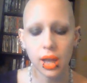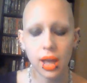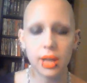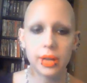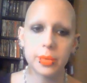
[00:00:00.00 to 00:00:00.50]

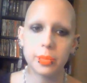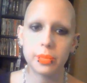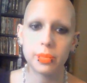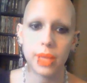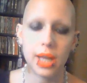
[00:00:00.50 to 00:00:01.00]

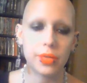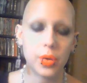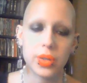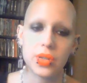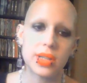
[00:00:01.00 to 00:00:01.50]
And of
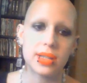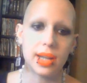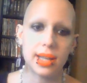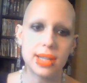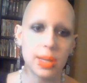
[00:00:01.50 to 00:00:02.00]
course, that's
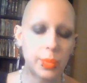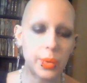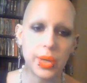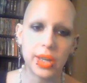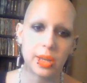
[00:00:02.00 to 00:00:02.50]
an
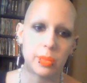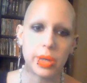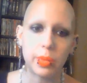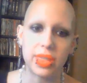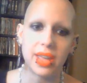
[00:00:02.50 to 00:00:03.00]
example. It can
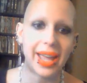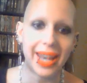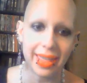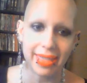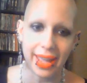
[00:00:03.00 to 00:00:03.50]
be with
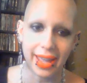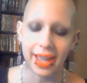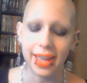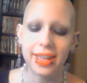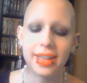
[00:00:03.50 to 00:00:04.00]

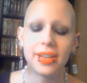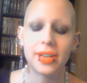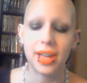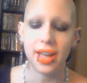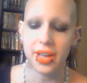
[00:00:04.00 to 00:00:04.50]
anything.
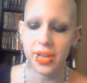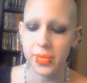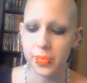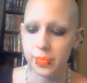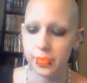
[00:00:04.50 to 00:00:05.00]

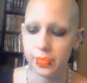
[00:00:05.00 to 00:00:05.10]
Not